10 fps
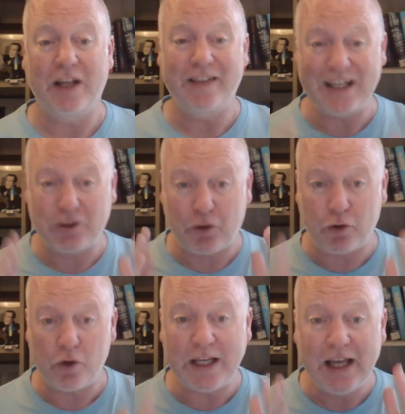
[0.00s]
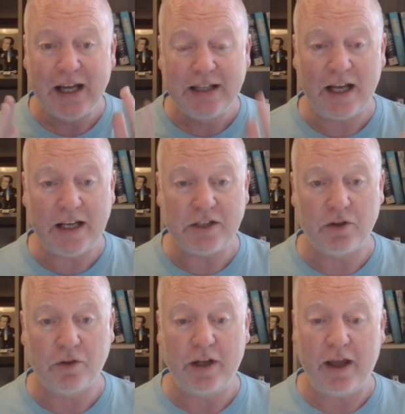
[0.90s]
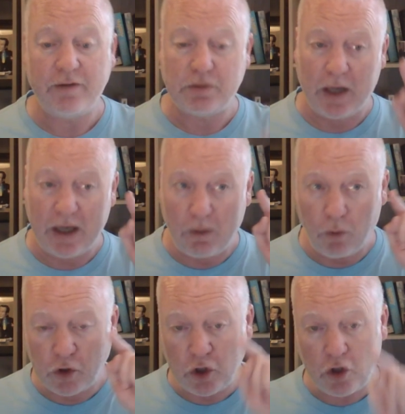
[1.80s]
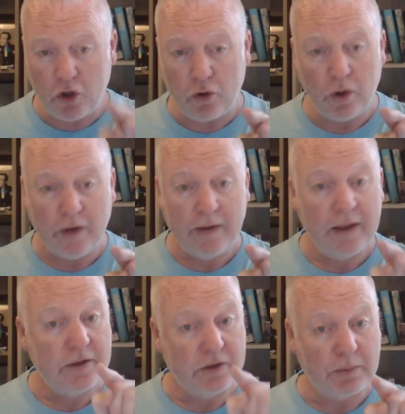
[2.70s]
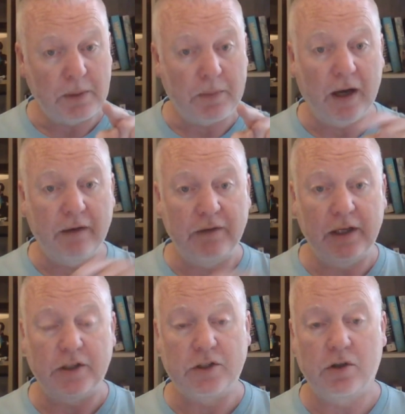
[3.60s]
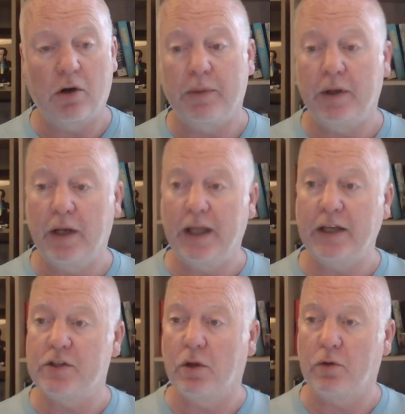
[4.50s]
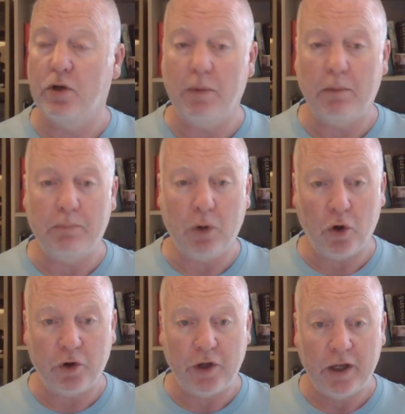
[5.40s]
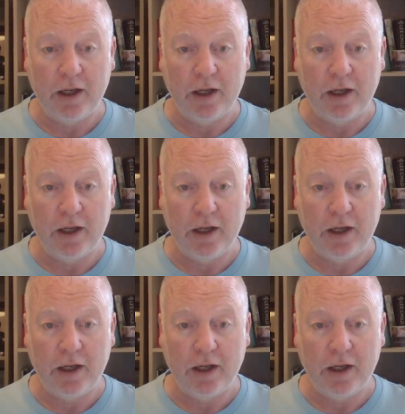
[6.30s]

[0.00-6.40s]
And then it's 3 days on the Knavesmire. I want you to be part of it at the top link. So come on board.